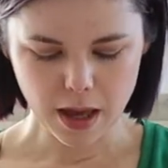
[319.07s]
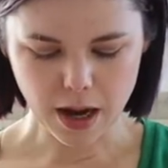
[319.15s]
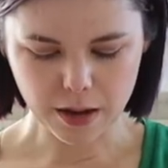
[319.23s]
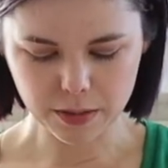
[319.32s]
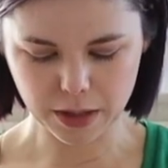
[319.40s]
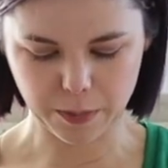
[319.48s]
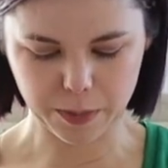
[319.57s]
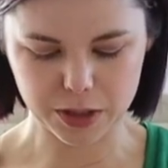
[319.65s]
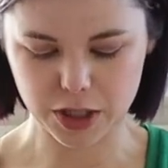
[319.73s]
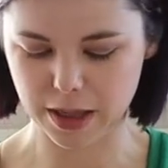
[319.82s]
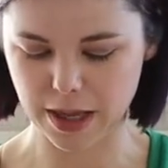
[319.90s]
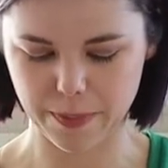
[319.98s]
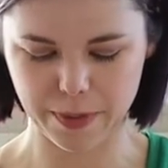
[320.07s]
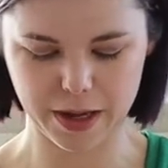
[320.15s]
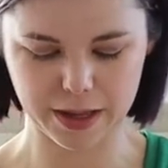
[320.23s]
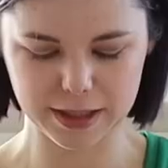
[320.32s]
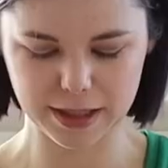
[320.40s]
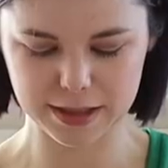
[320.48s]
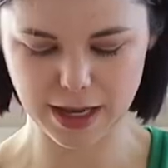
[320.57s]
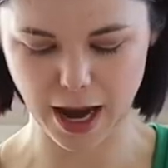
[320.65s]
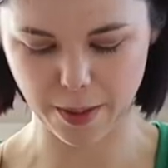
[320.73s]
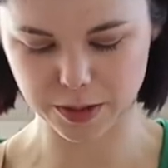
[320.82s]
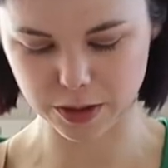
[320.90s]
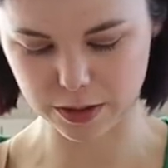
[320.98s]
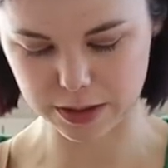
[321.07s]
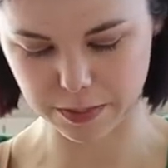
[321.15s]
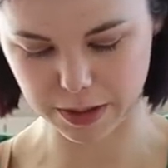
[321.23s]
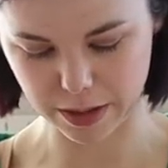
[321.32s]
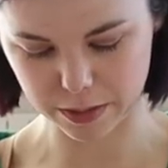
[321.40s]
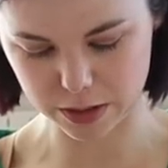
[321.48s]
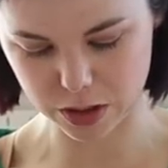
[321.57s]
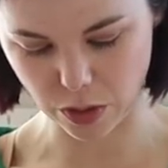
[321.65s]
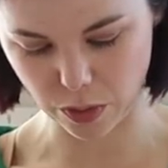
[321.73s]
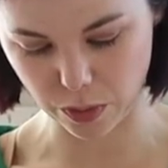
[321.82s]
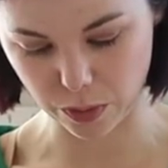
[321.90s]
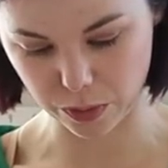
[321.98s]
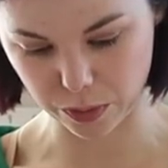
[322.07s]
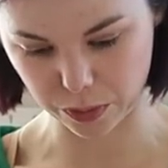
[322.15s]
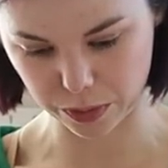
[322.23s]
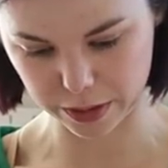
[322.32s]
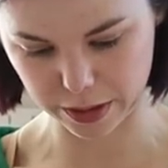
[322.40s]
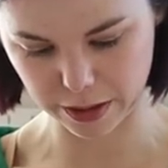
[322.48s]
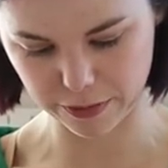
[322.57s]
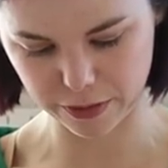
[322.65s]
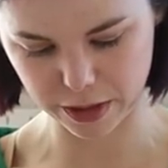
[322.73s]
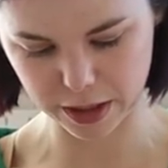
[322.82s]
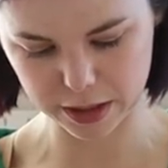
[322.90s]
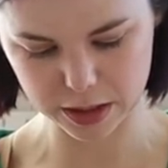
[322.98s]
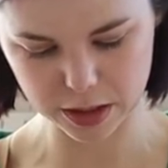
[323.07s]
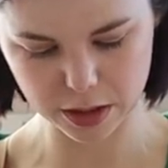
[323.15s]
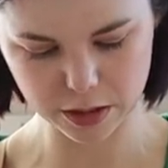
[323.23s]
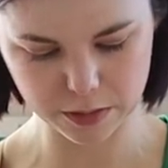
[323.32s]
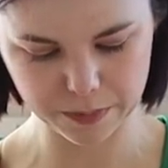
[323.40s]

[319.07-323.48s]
And I really appreciate that because that's absolutely something I would totally forget to do.